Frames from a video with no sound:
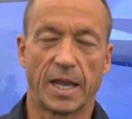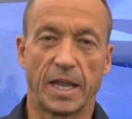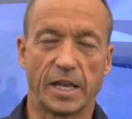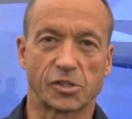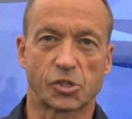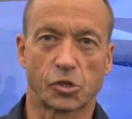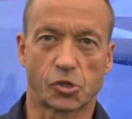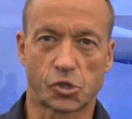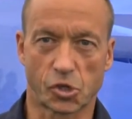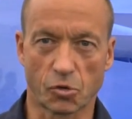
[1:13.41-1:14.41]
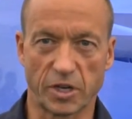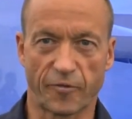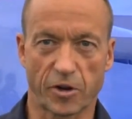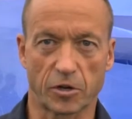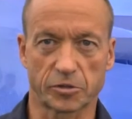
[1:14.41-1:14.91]
It is so
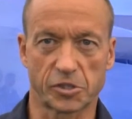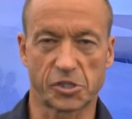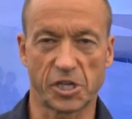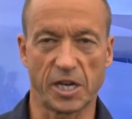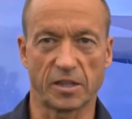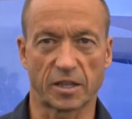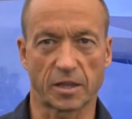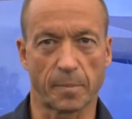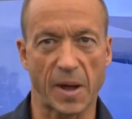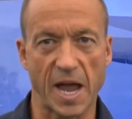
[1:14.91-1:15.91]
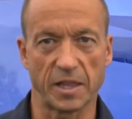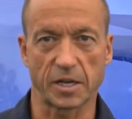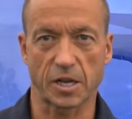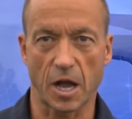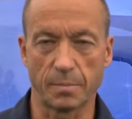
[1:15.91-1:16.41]
difficult to see that the
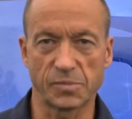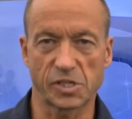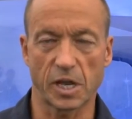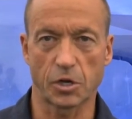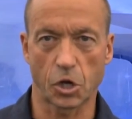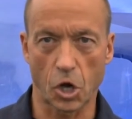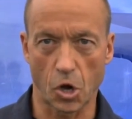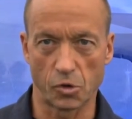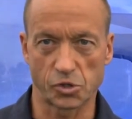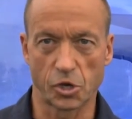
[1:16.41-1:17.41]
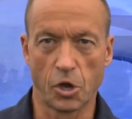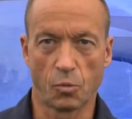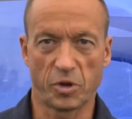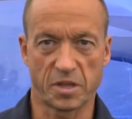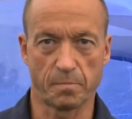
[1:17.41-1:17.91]
pilot comes and goes
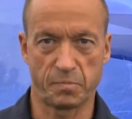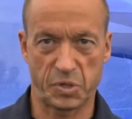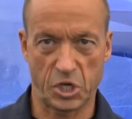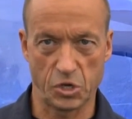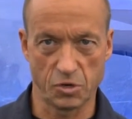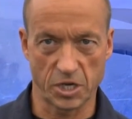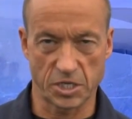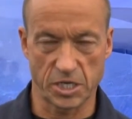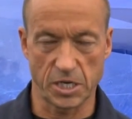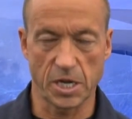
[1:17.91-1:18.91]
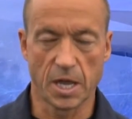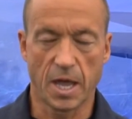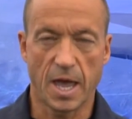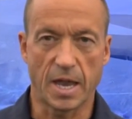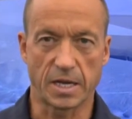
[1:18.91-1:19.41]
with impunity
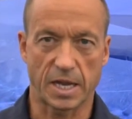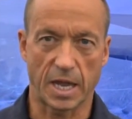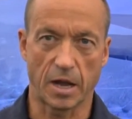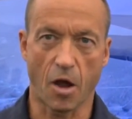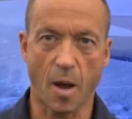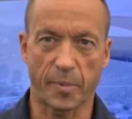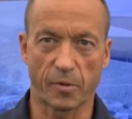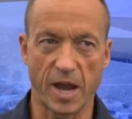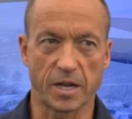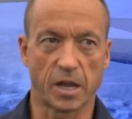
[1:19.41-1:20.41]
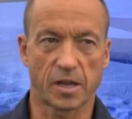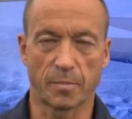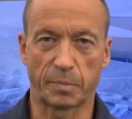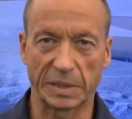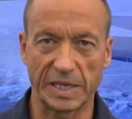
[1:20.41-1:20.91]
and can operate
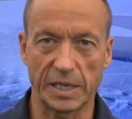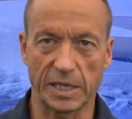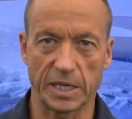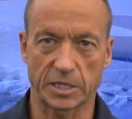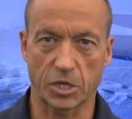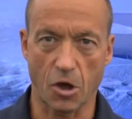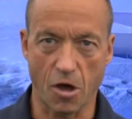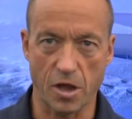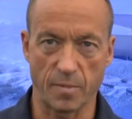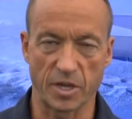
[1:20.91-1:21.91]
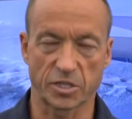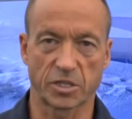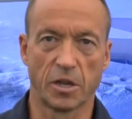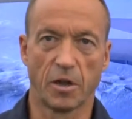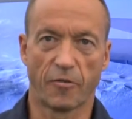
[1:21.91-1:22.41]
completely
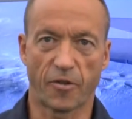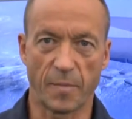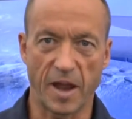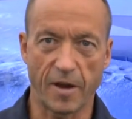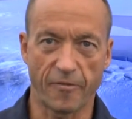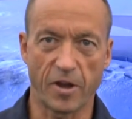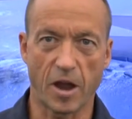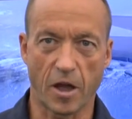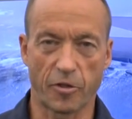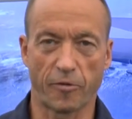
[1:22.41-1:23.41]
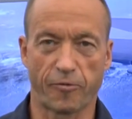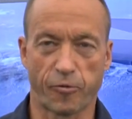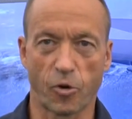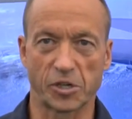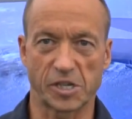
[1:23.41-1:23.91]
autonomous from every other
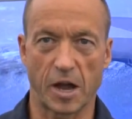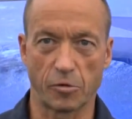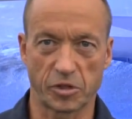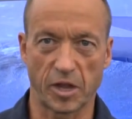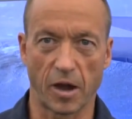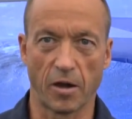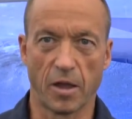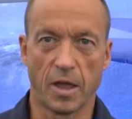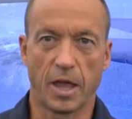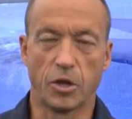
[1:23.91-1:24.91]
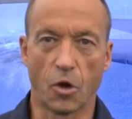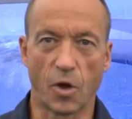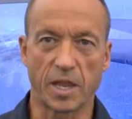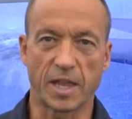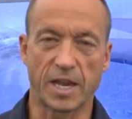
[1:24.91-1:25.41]
force out there,
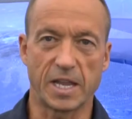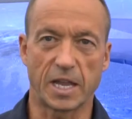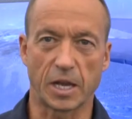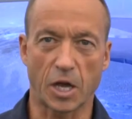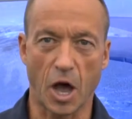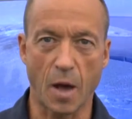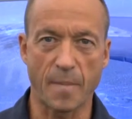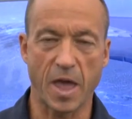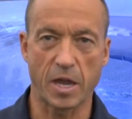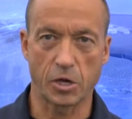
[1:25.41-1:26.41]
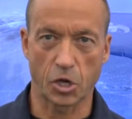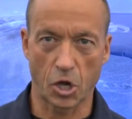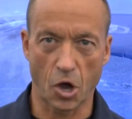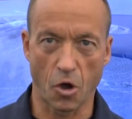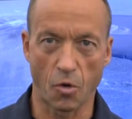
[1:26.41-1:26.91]
knowing that he can come and
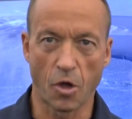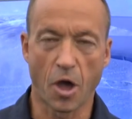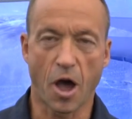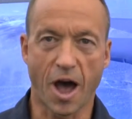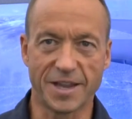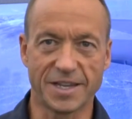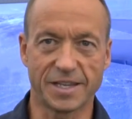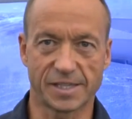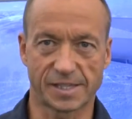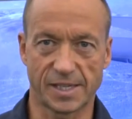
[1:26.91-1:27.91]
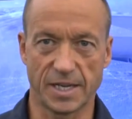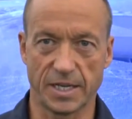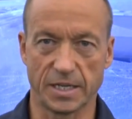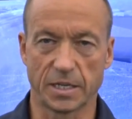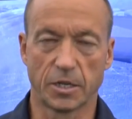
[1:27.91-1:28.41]
go
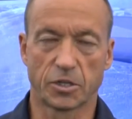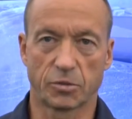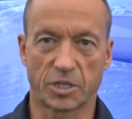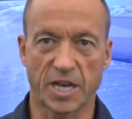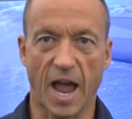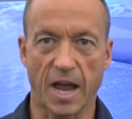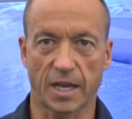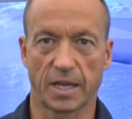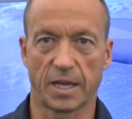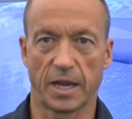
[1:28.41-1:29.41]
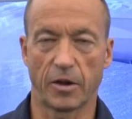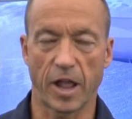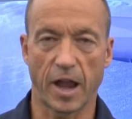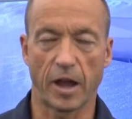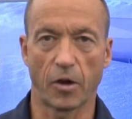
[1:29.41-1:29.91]
unseen to attack air
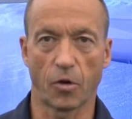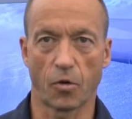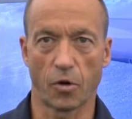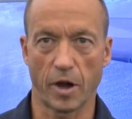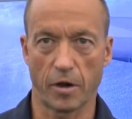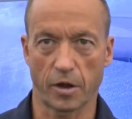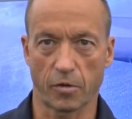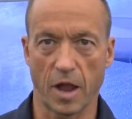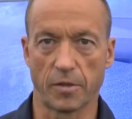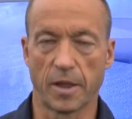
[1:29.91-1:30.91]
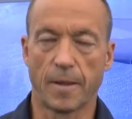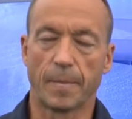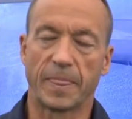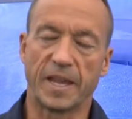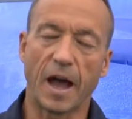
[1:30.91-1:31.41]
to air or air to ground.
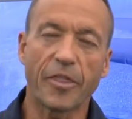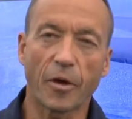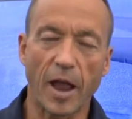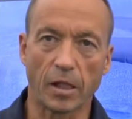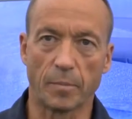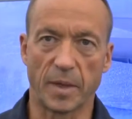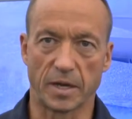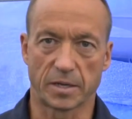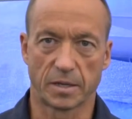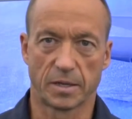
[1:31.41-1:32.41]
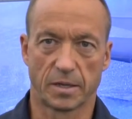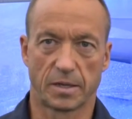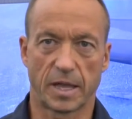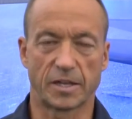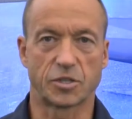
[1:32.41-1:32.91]
The other element
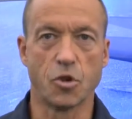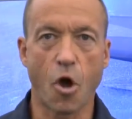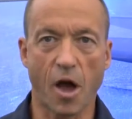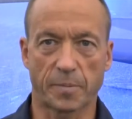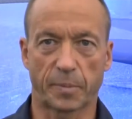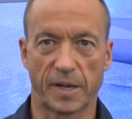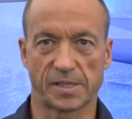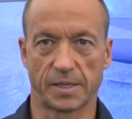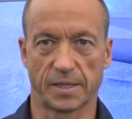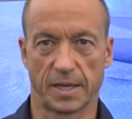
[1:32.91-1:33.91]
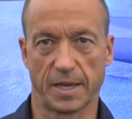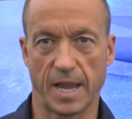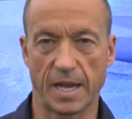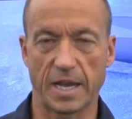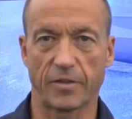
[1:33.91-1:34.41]
that is not present in
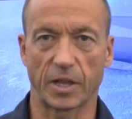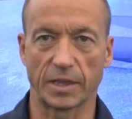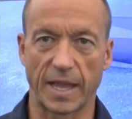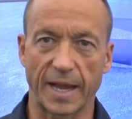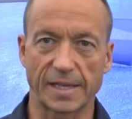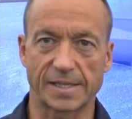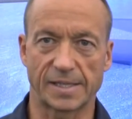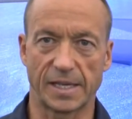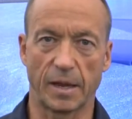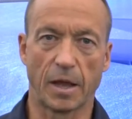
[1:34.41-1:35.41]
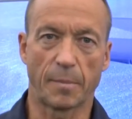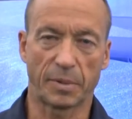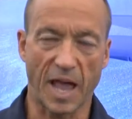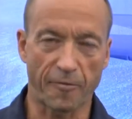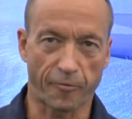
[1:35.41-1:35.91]
any of the legacy
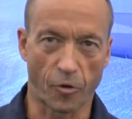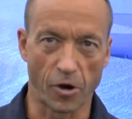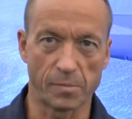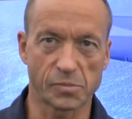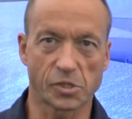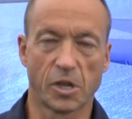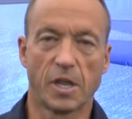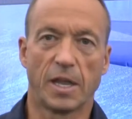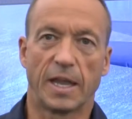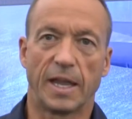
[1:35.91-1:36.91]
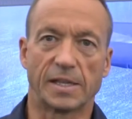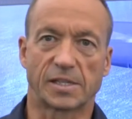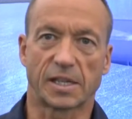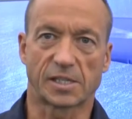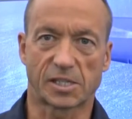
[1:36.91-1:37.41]
platforms
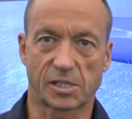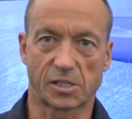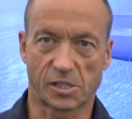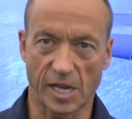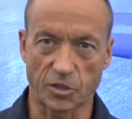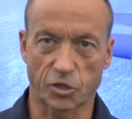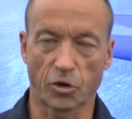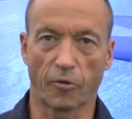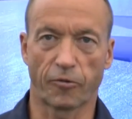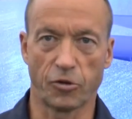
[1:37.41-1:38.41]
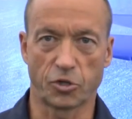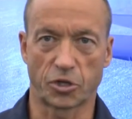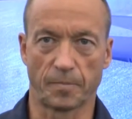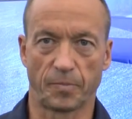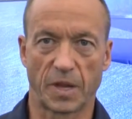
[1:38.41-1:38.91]
is sensor
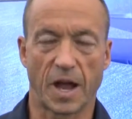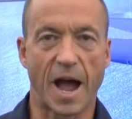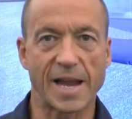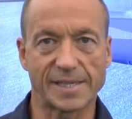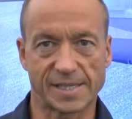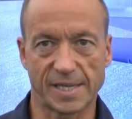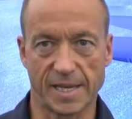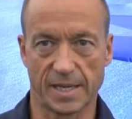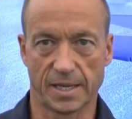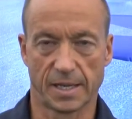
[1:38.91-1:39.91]
fusion. I see